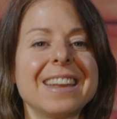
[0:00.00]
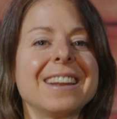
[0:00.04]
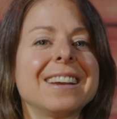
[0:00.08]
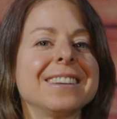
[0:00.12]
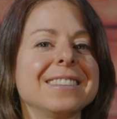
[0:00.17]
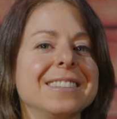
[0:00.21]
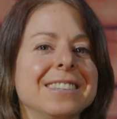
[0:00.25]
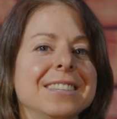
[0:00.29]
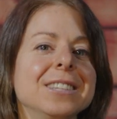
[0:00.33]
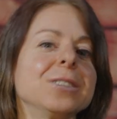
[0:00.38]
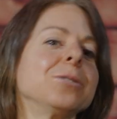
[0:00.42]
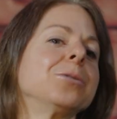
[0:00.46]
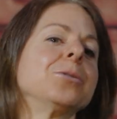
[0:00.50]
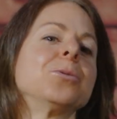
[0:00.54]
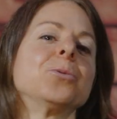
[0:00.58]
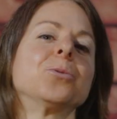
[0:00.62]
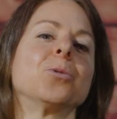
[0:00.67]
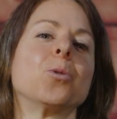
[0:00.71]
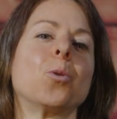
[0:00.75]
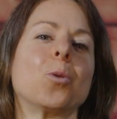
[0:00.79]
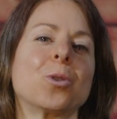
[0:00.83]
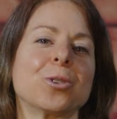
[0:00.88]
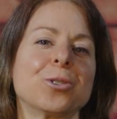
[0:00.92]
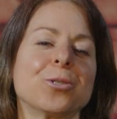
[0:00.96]
I still do
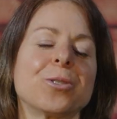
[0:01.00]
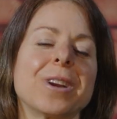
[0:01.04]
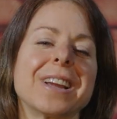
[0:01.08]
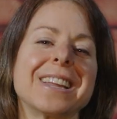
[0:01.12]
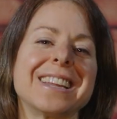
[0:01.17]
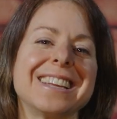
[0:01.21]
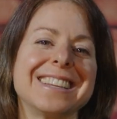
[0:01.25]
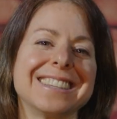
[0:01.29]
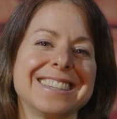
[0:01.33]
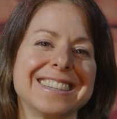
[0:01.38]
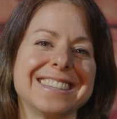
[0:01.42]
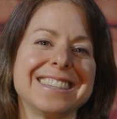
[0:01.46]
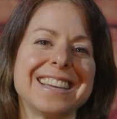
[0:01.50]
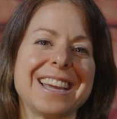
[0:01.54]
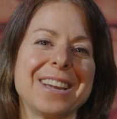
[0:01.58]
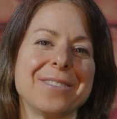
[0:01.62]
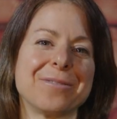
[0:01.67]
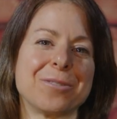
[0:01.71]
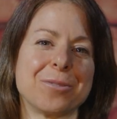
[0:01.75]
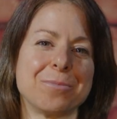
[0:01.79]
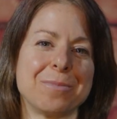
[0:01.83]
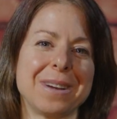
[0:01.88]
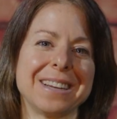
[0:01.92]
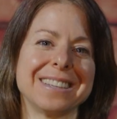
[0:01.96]
core training today
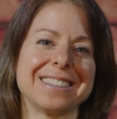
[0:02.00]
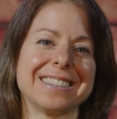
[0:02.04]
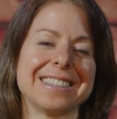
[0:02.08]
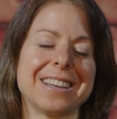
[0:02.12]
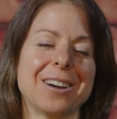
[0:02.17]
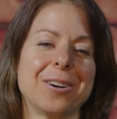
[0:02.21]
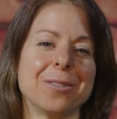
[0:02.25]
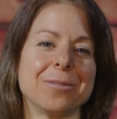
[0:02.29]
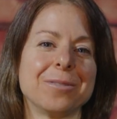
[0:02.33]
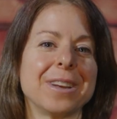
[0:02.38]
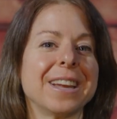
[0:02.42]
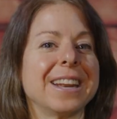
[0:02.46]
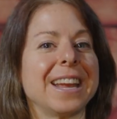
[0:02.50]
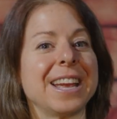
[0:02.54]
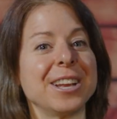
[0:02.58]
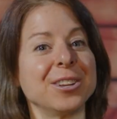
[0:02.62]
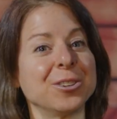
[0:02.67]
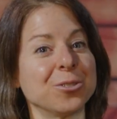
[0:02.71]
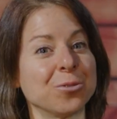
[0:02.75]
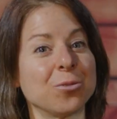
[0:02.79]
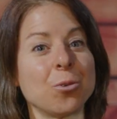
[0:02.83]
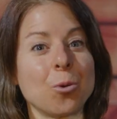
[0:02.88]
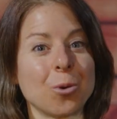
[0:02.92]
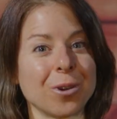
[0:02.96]
for myself at
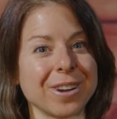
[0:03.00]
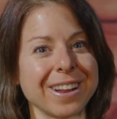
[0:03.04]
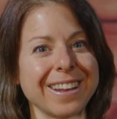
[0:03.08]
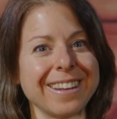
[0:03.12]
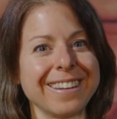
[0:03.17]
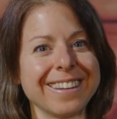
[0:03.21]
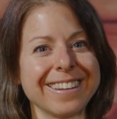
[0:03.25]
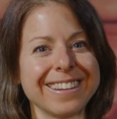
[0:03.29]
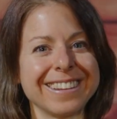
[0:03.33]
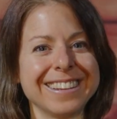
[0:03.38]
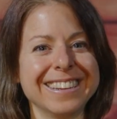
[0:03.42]
age 40.